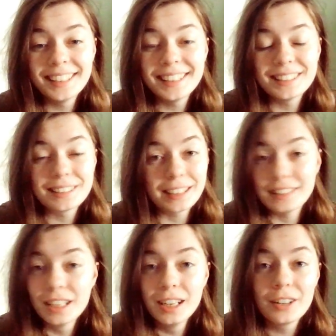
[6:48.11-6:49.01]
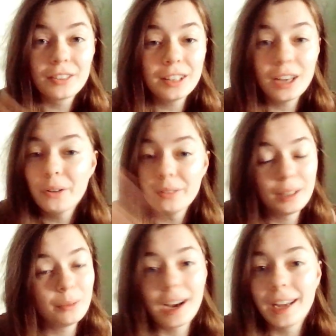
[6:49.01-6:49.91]
is the
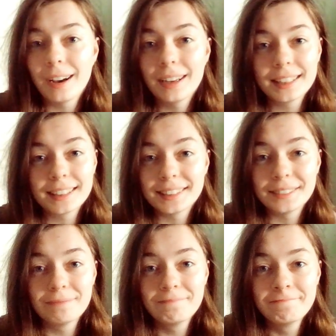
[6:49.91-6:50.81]
only way I can